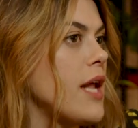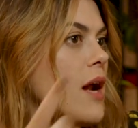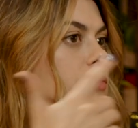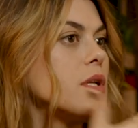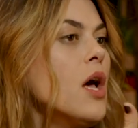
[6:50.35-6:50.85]

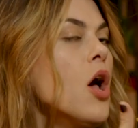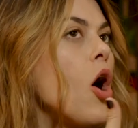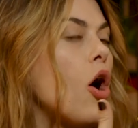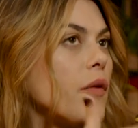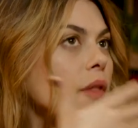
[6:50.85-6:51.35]
And I was
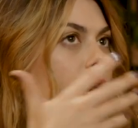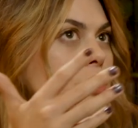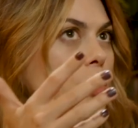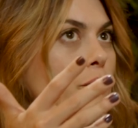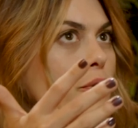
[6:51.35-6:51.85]
on that
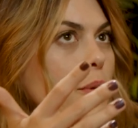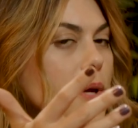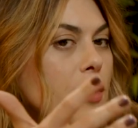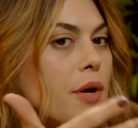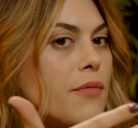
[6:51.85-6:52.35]
show for a
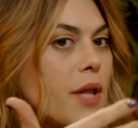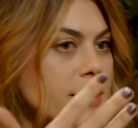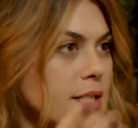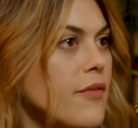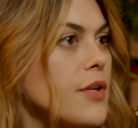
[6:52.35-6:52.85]
period of
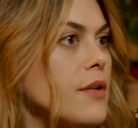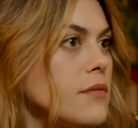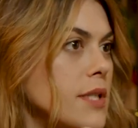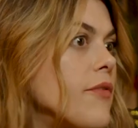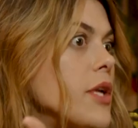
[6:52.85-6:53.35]
like
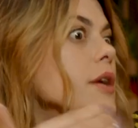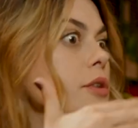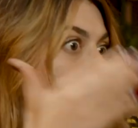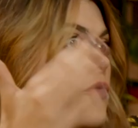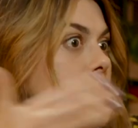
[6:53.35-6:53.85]
seven, seven
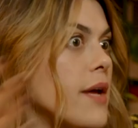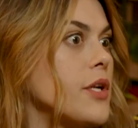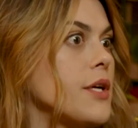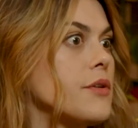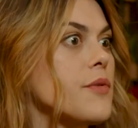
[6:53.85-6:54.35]
years, over
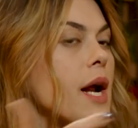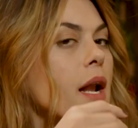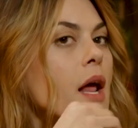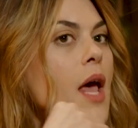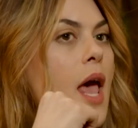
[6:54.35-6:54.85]
seven years, right? Yeah.